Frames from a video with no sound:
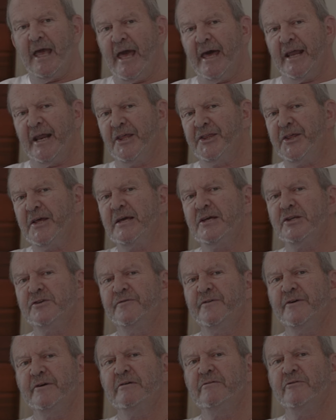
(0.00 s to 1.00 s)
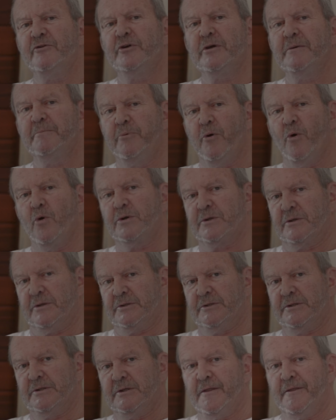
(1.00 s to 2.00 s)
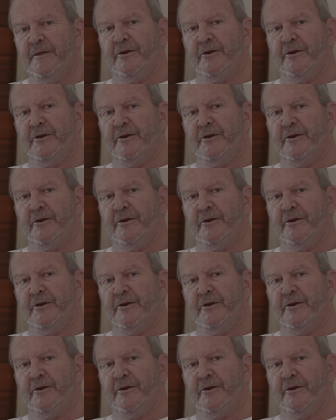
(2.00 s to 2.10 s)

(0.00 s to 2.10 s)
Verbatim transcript: and I think it's very, very important